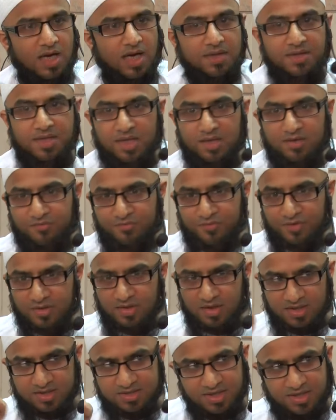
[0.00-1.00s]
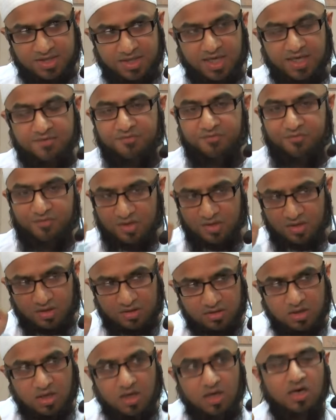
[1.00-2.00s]
And then he said again, fear
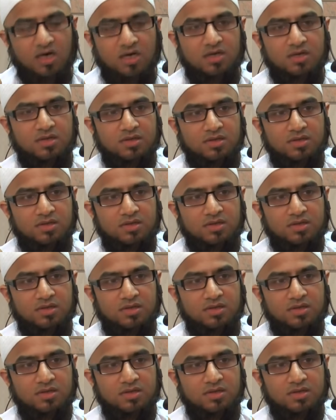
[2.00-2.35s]
Allah,